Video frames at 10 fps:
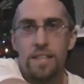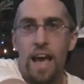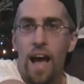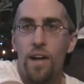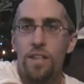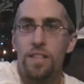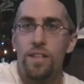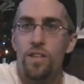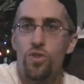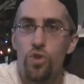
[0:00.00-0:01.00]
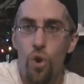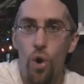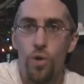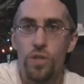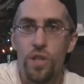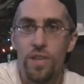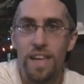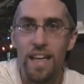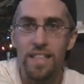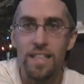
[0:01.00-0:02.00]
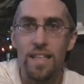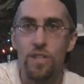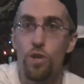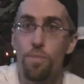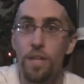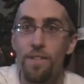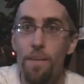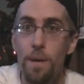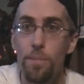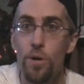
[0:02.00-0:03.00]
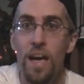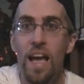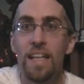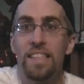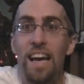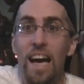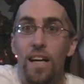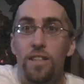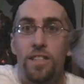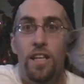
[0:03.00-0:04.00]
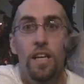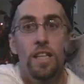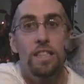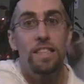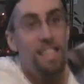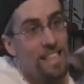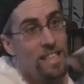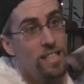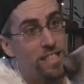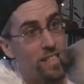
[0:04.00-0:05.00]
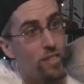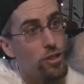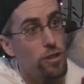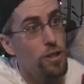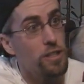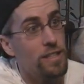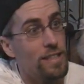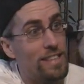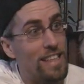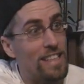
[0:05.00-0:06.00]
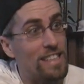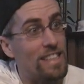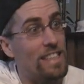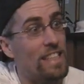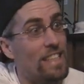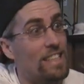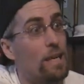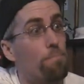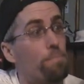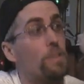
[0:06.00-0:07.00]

Dallas controls their destiny. Do you believe that, people? Dallas controls their destiny in the